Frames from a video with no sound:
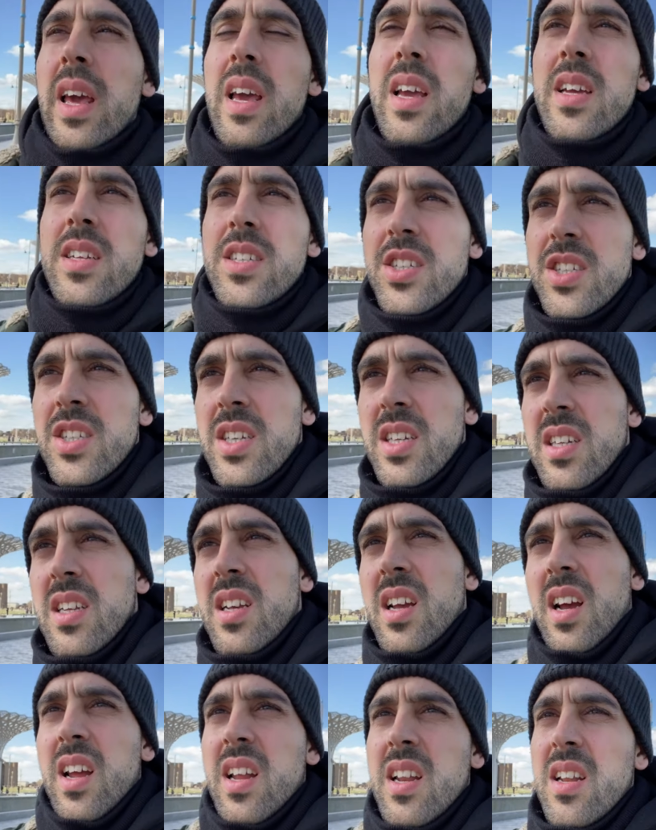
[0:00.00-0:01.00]
ancient
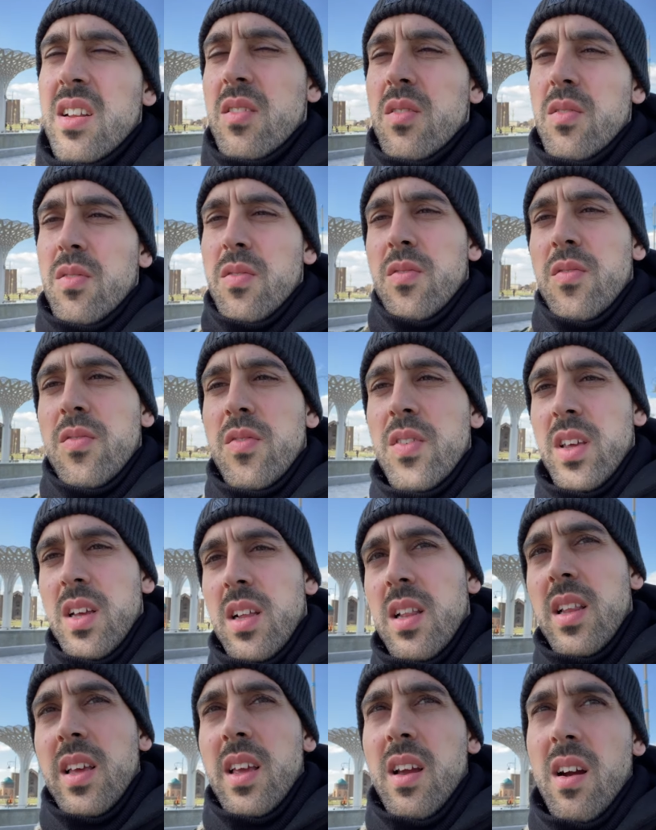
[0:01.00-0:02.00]
kind of
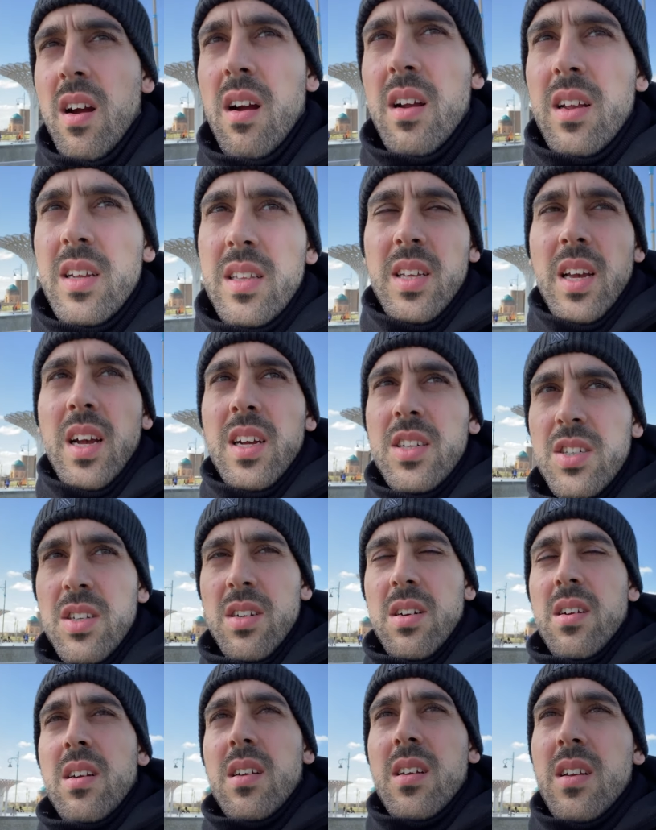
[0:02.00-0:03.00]
feeling
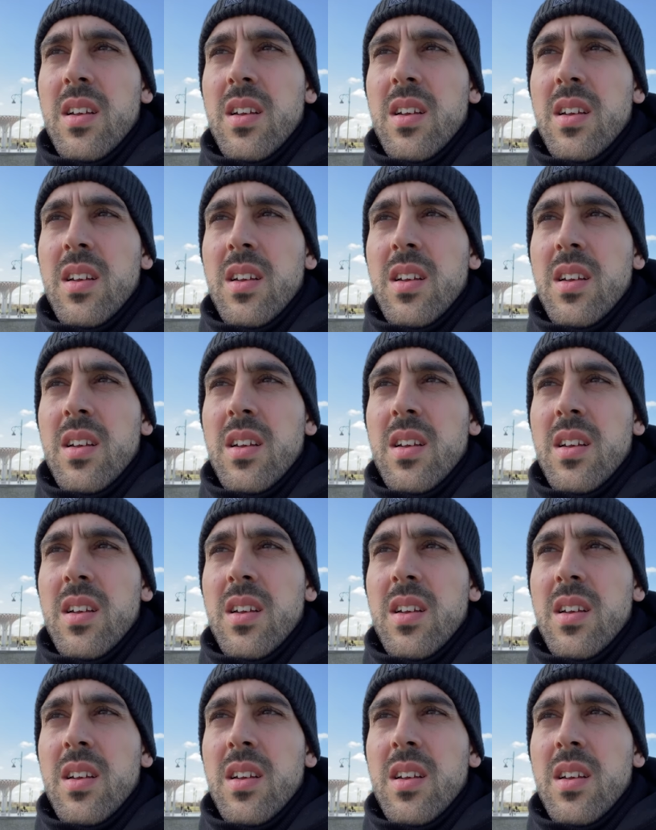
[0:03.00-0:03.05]
architecture